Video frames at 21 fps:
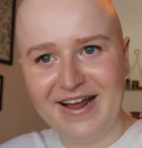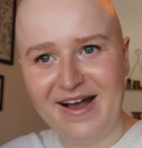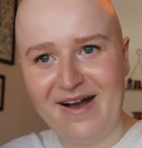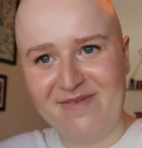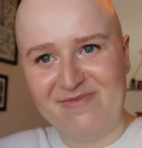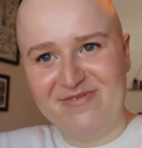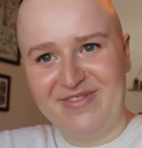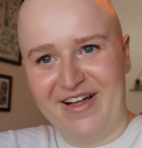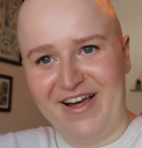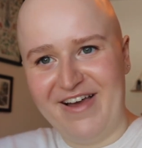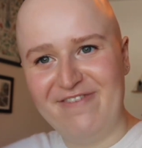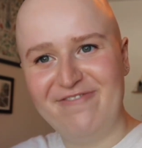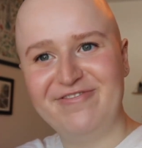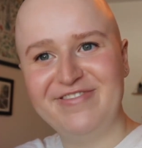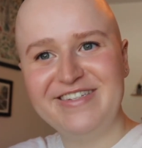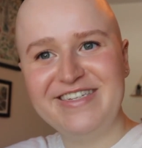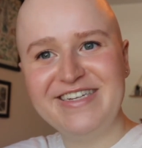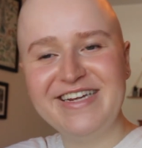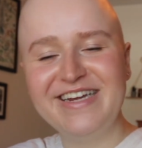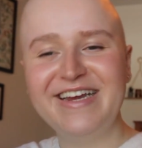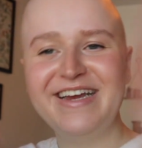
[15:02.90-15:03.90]

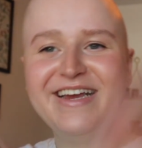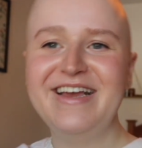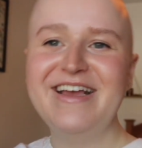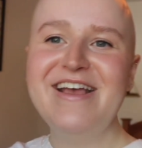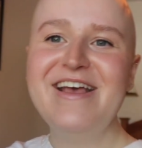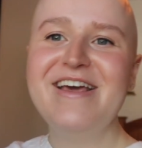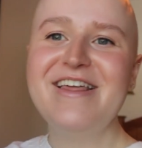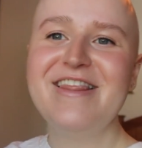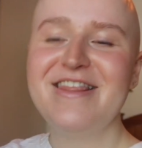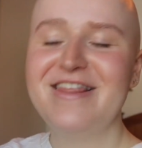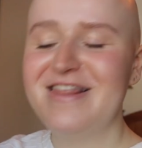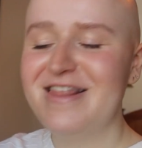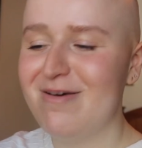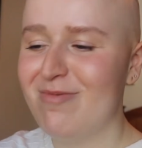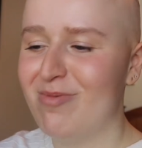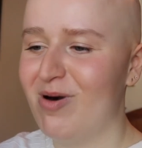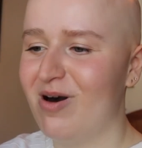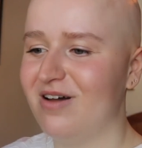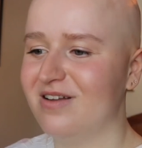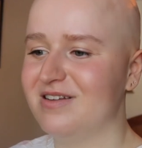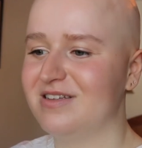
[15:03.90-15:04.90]
uplift the
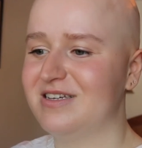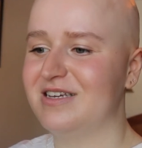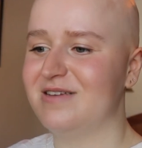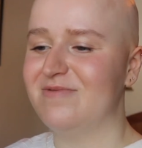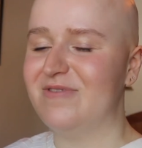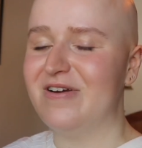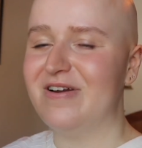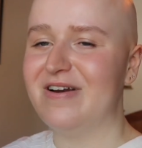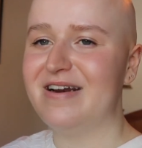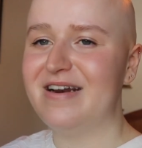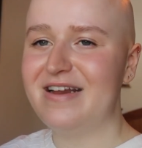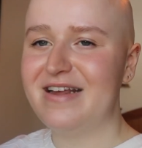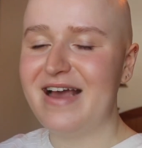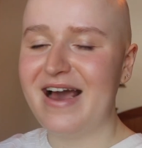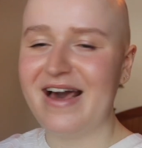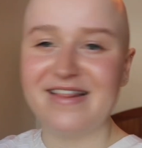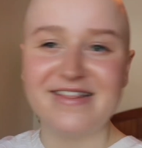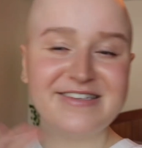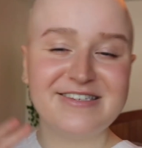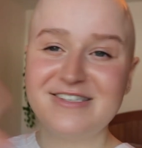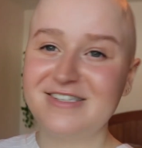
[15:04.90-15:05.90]
bald community
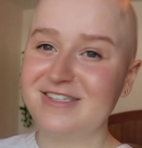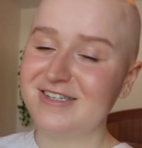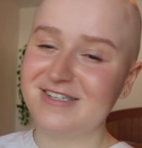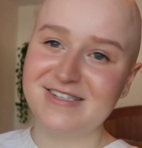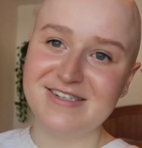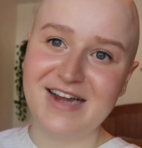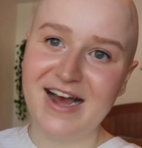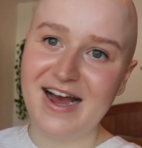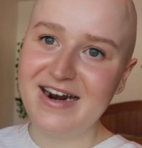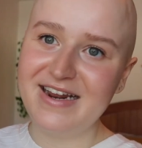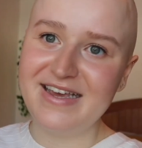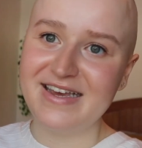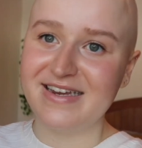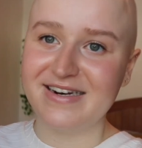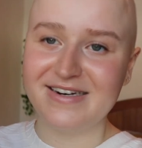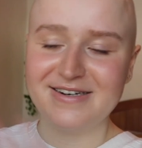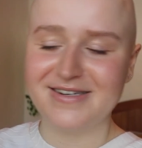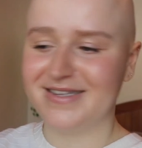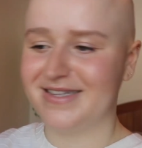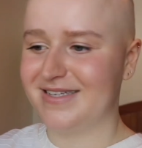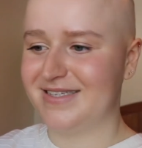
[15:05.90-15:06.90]
and this is just not it.
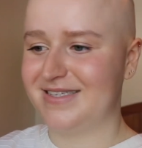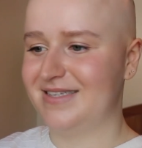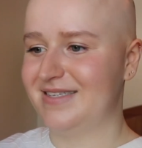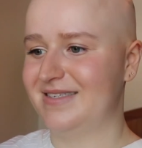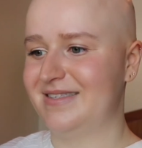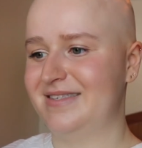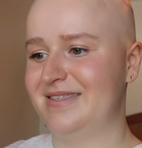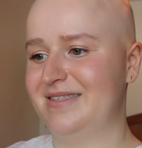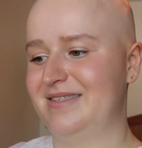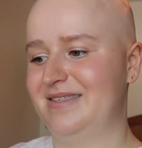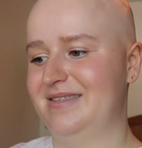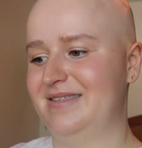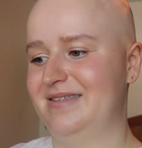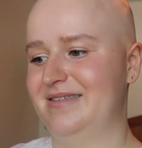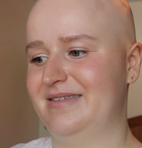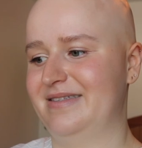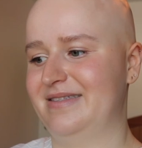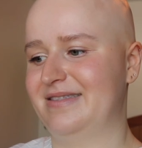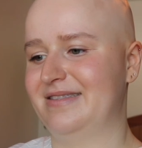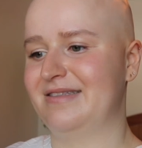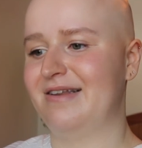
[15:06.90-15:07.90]
This is
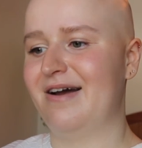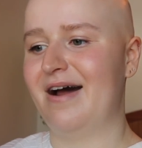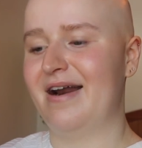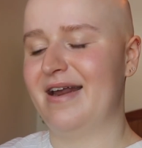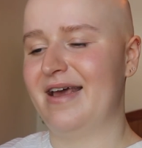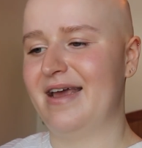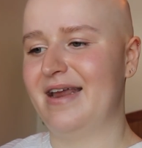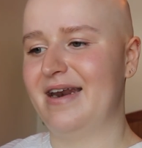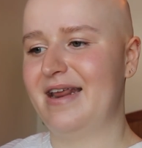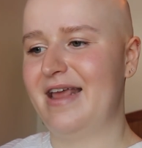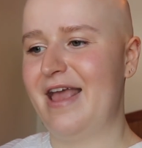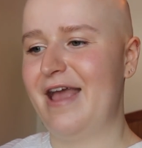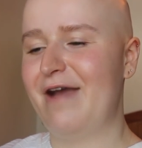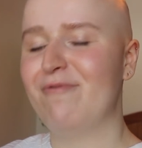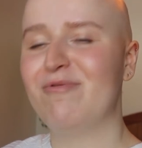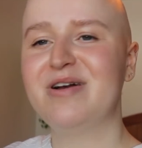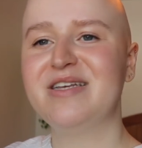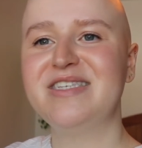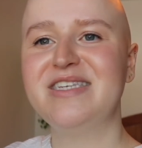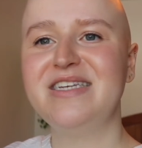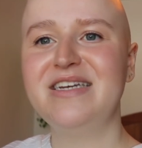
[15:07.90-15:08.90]
not it. It
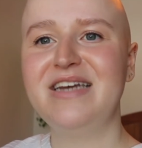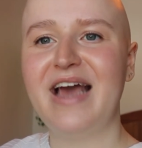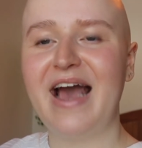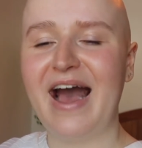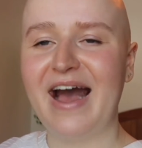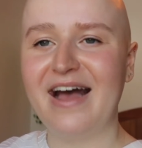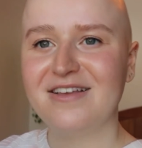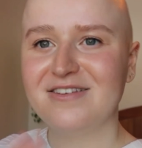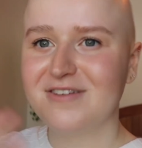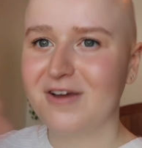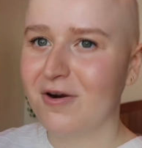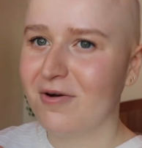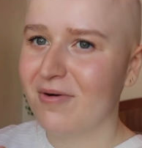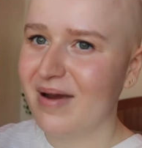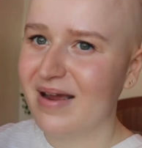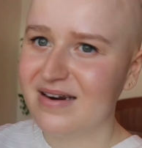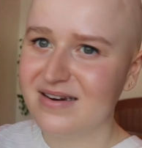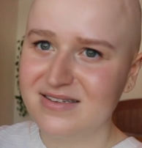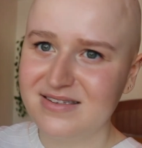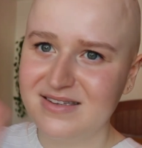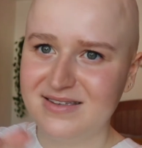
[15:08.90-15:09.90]
wasn't as
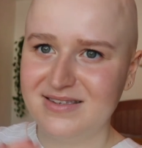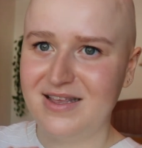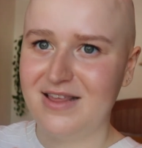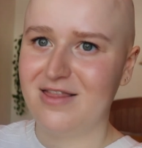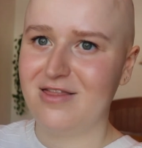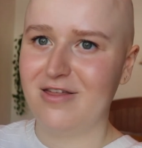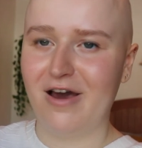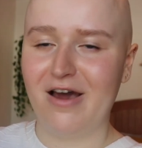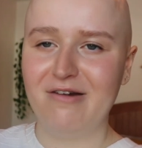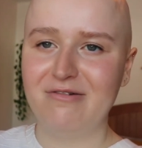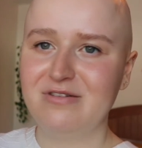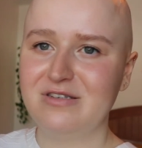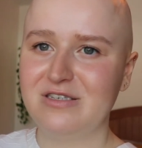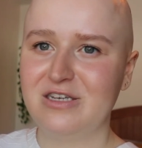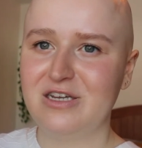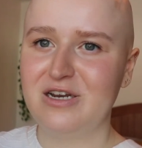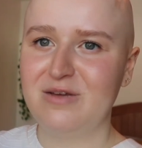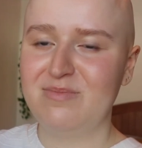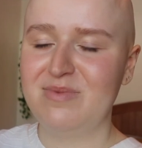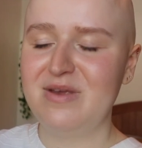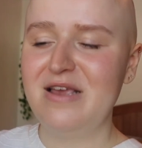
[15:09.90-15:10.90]
horrendous as I thought it was
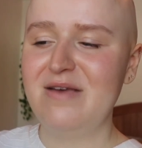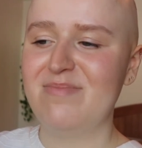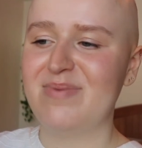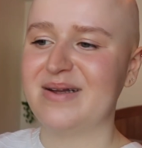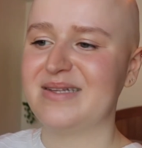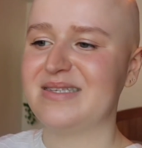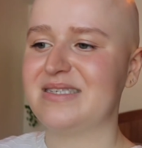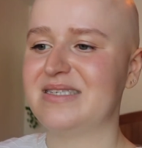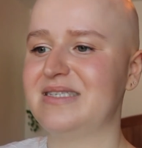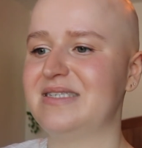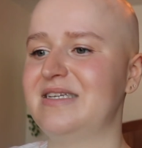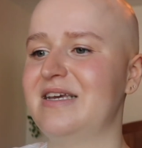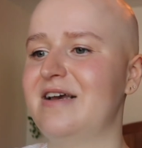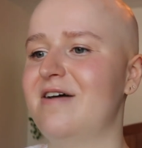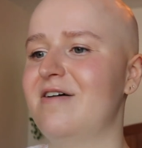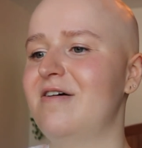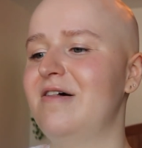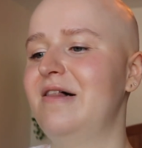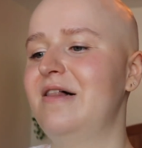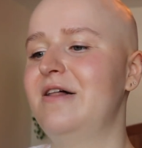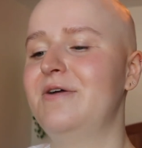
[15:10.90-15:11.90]
going to be but
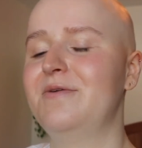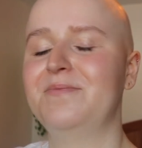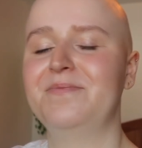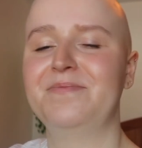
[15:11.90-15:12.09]
still